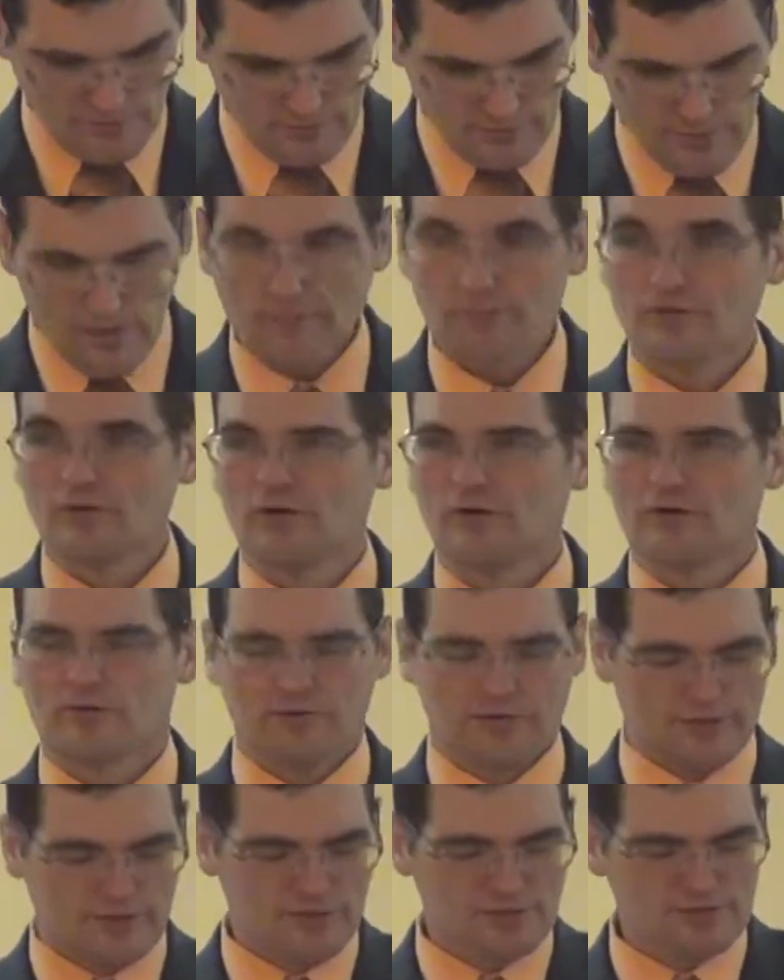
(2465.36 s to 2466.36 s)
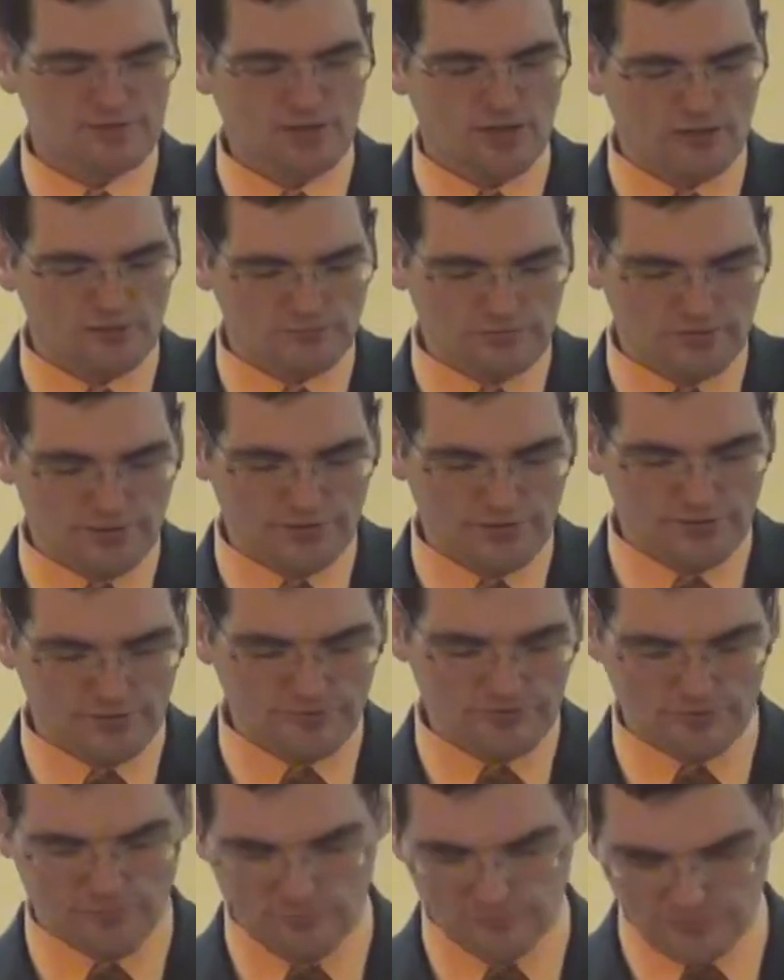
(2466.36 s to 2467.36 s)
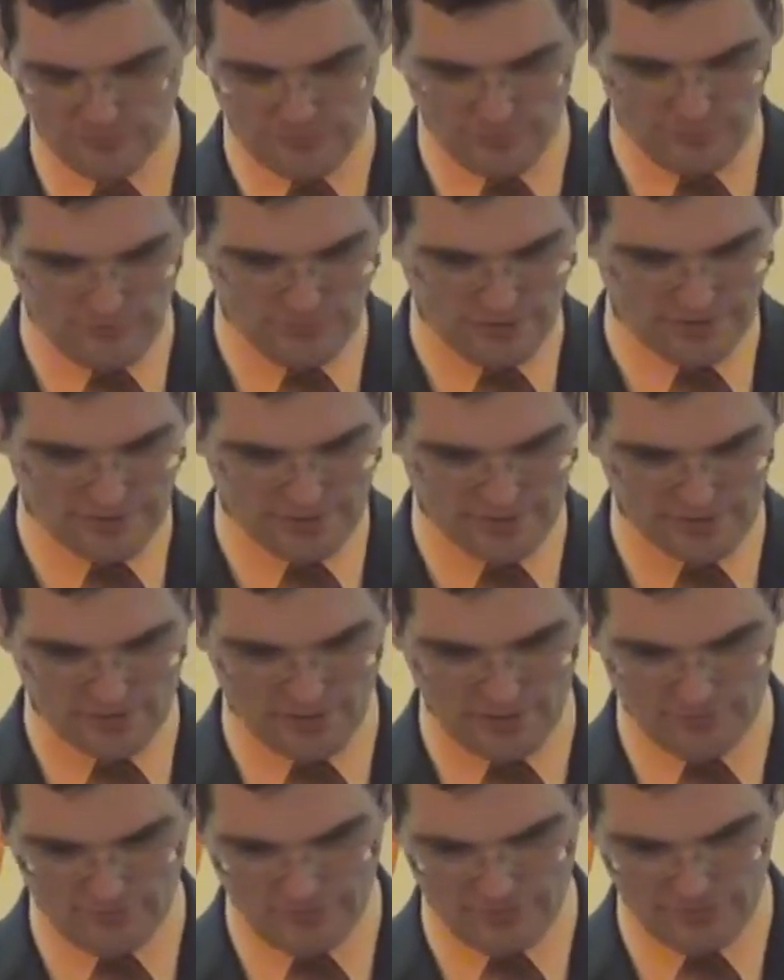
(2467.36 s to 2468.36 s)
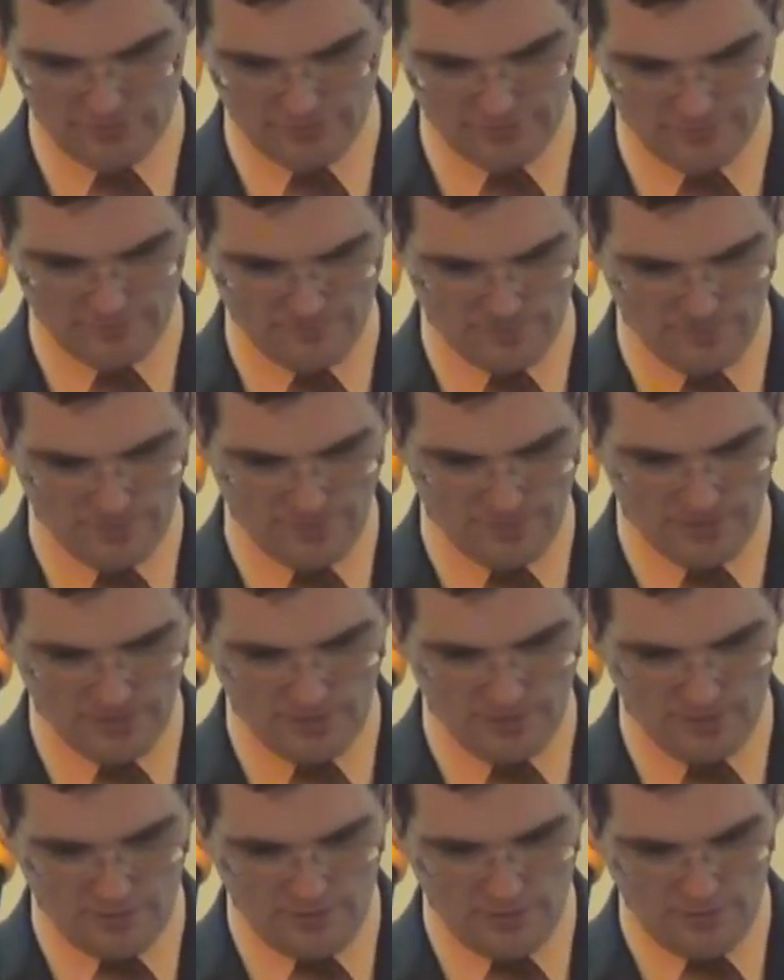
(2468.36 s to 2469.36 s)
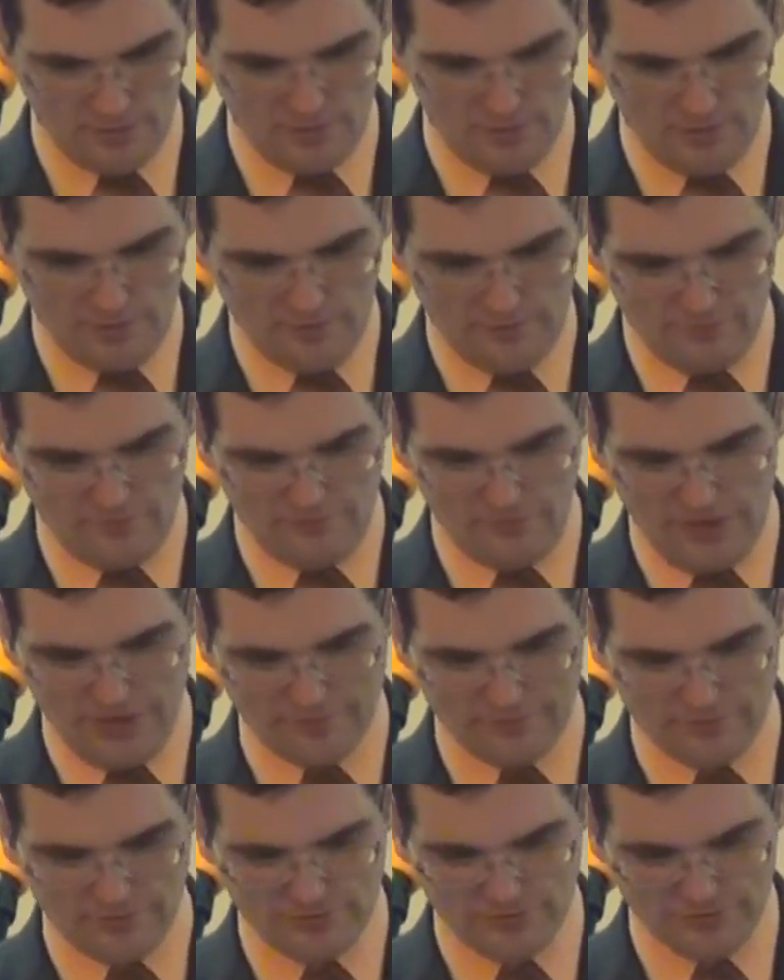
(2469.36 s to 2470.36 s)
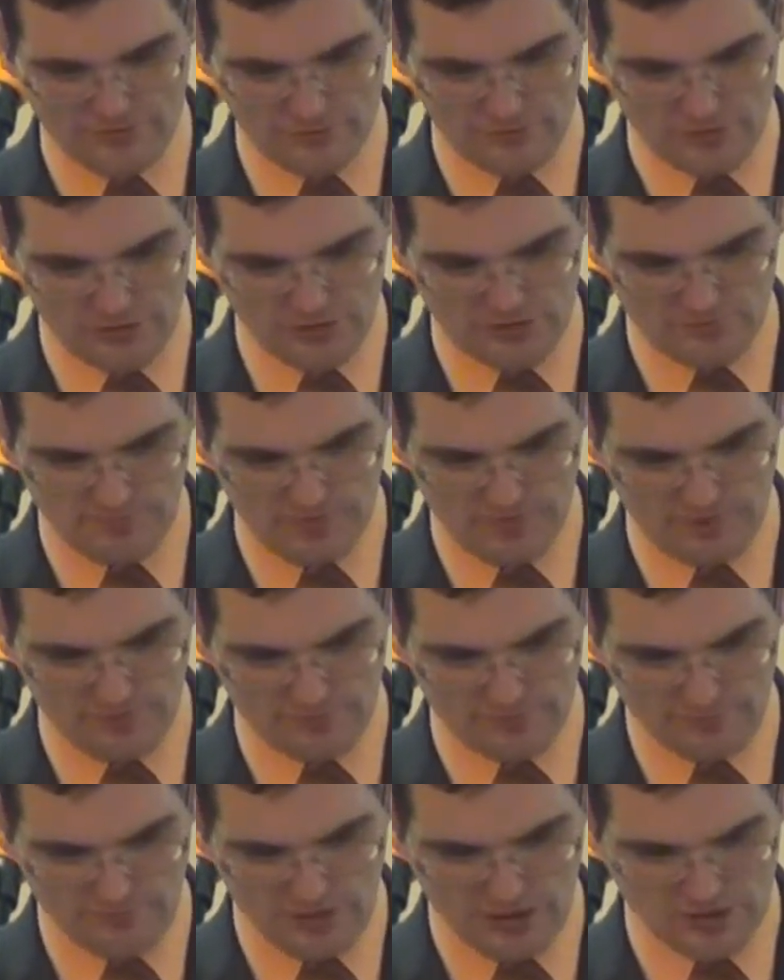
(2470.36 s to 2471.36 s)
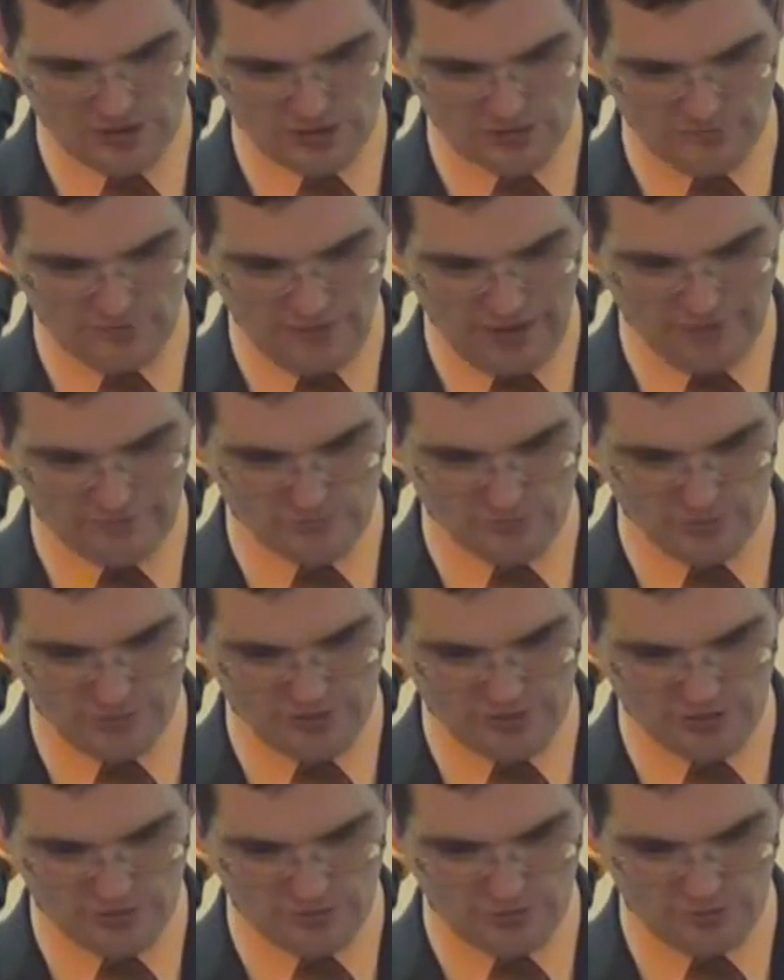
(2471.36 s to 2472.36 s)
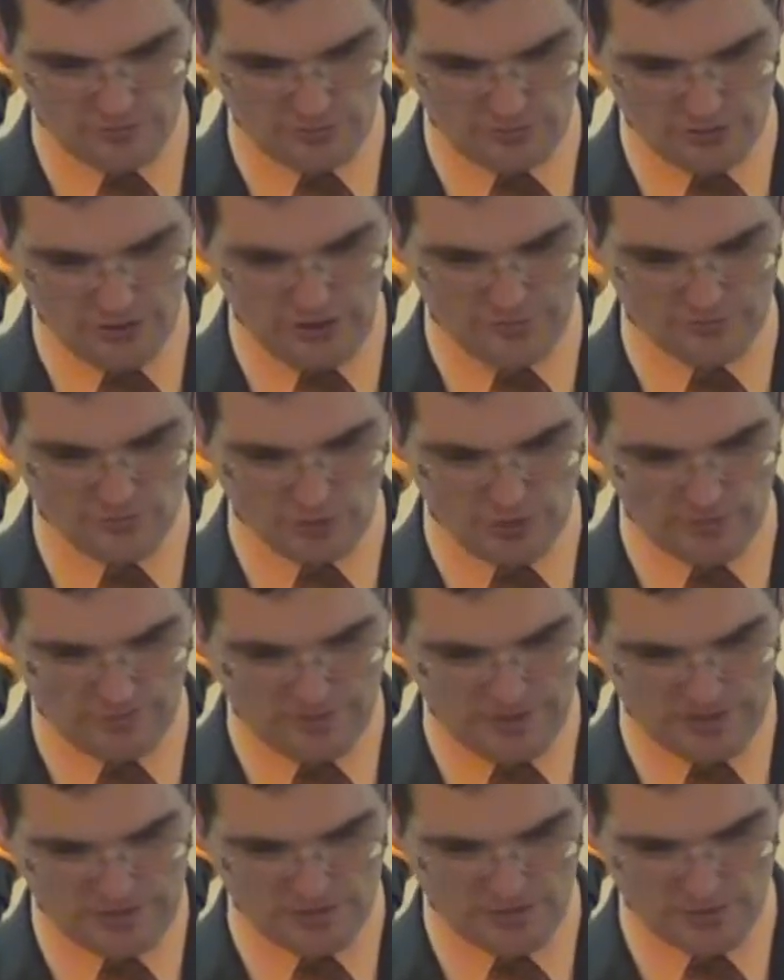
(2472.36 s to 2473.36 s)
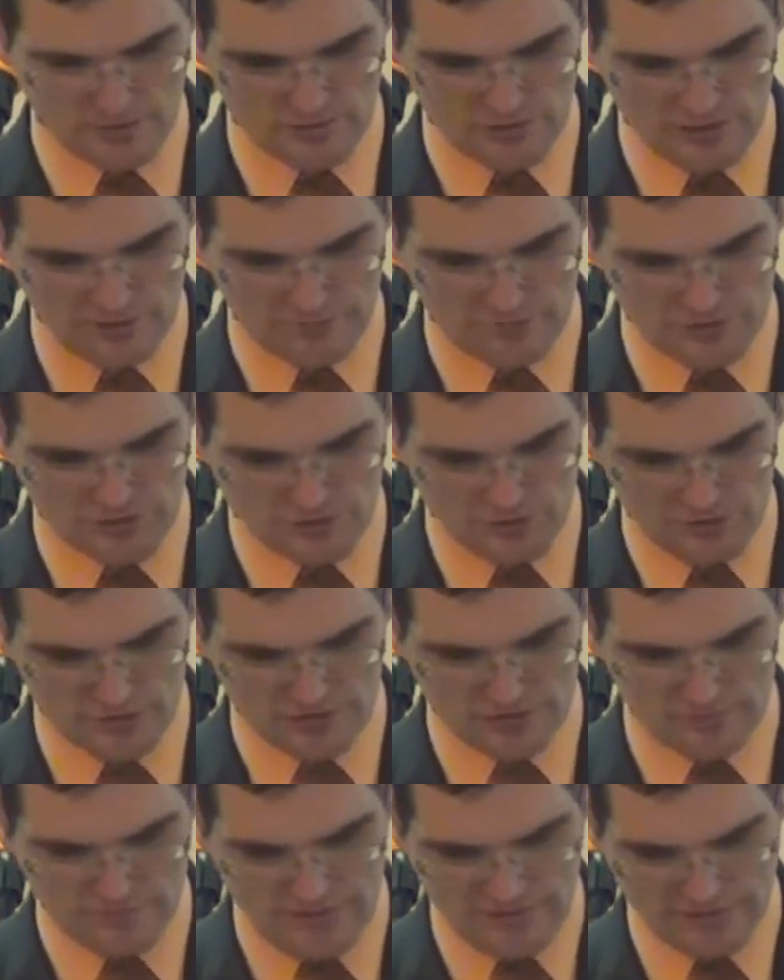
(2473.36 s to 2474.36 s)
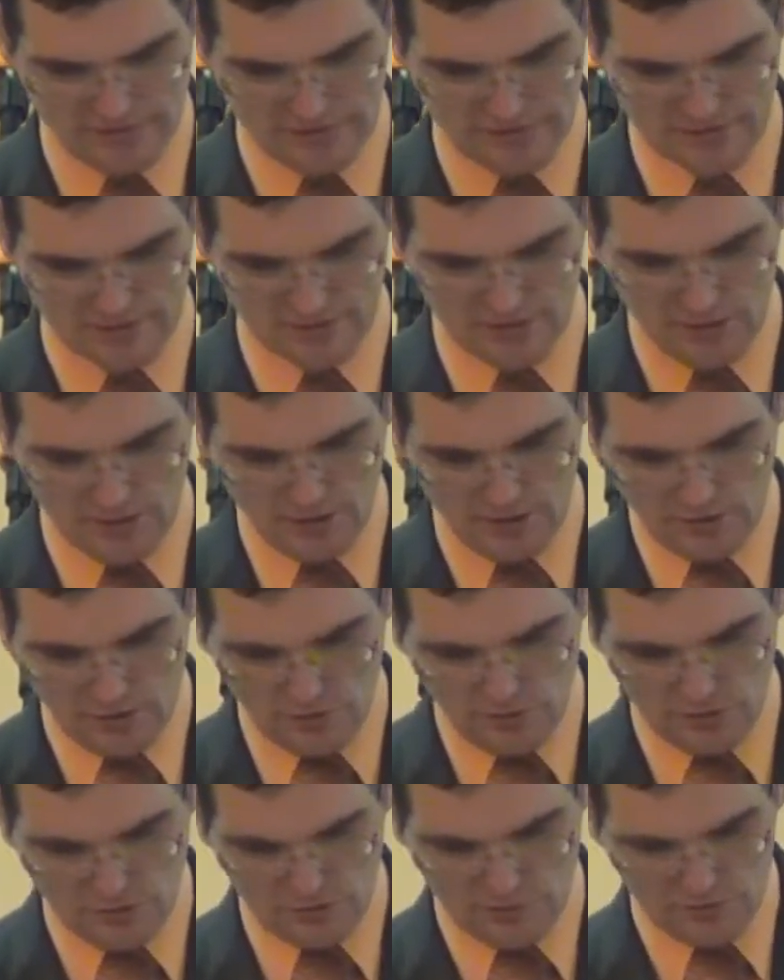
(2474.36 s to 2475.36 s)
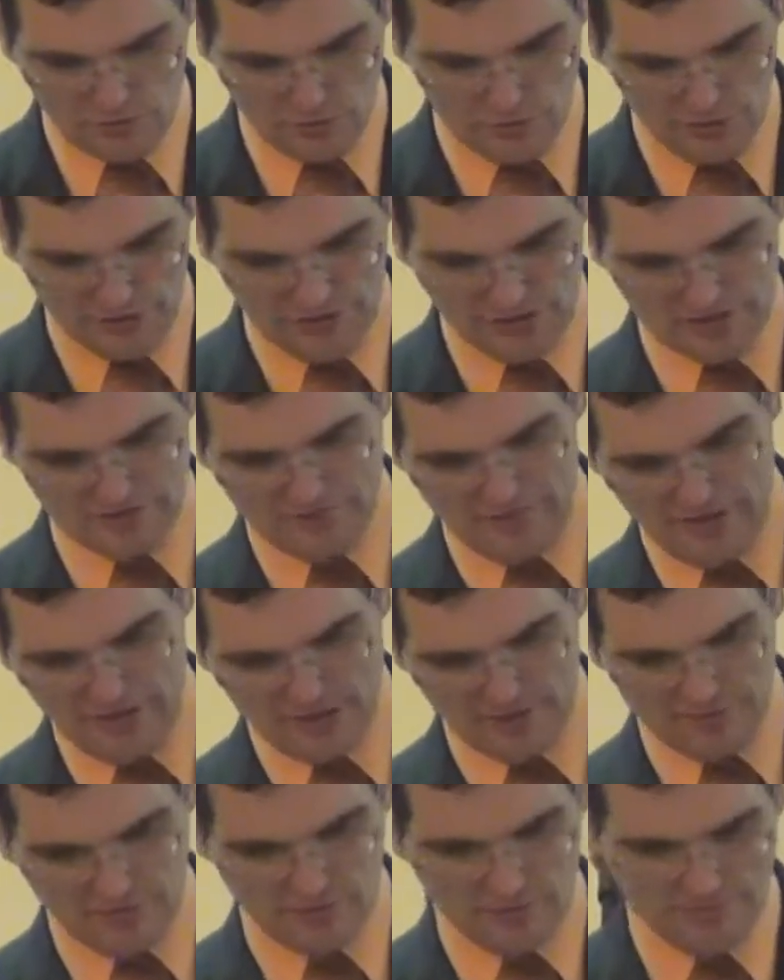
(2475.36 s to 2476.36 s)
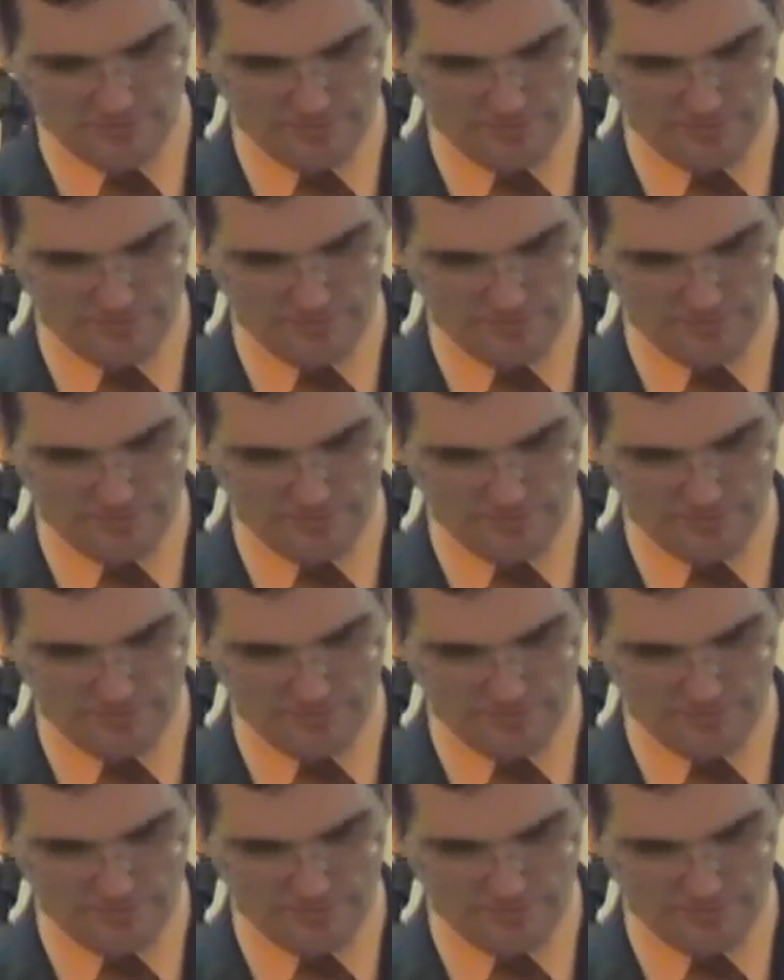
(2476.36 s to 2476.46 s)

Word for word: I'm going to hurry because y'all, I know you don't like this kind of preaching. Fight for the fruit of the Spirit. Galatians 5:22. Love, joy, peace, long-suffering, gentleness, meekness, goodness, faith,